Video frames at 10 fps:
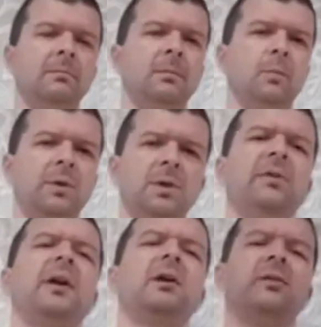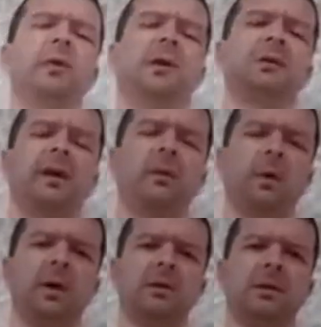What do you think of when I say the
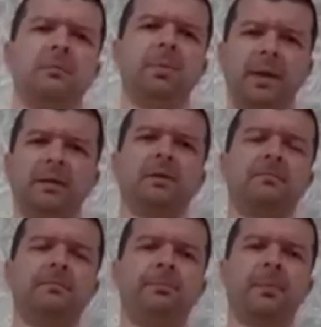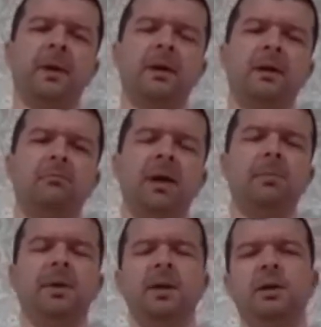word peace?
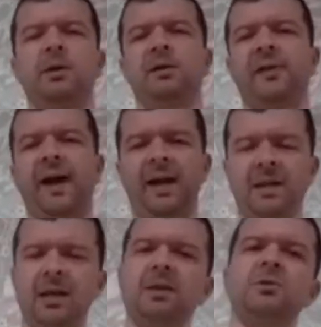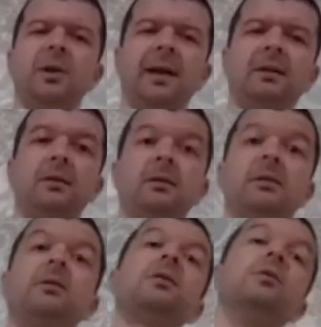Maybe you have had history lessons at
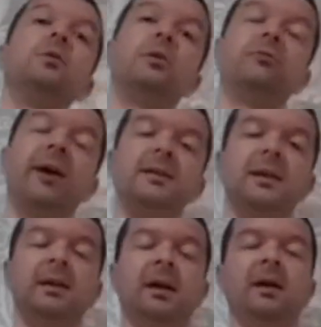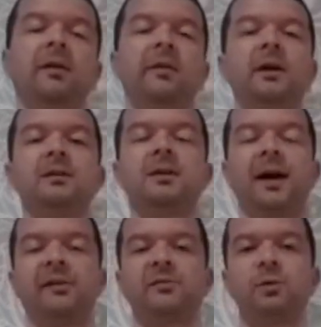school already that
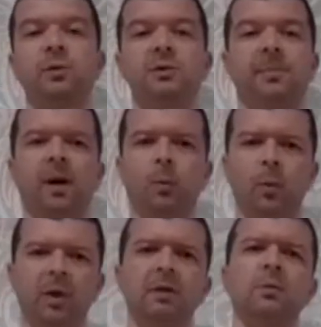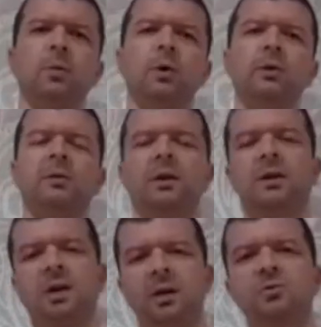have talked about world wars and
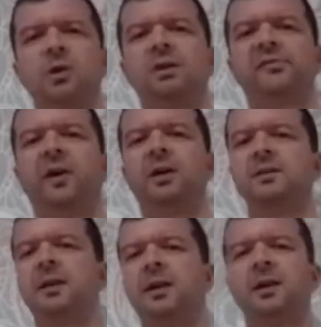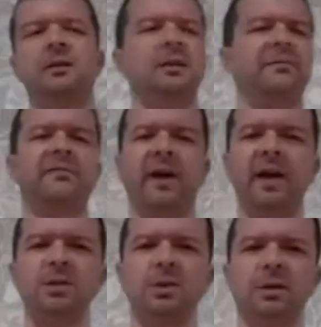countries fighting and
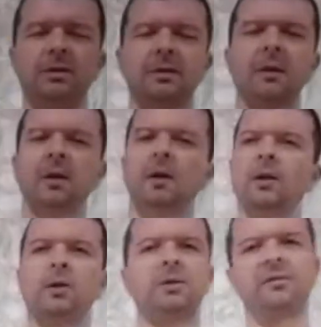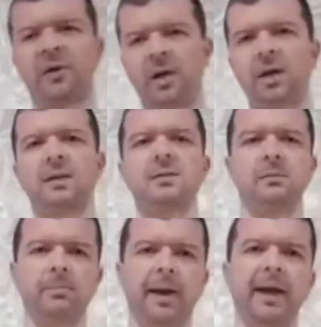invasions, lots of hurt
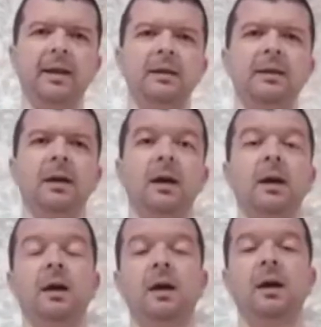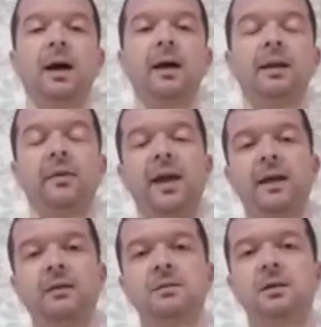and pain, and at the
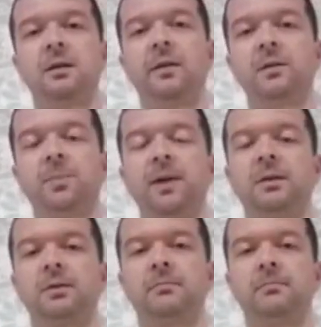end, there's peace.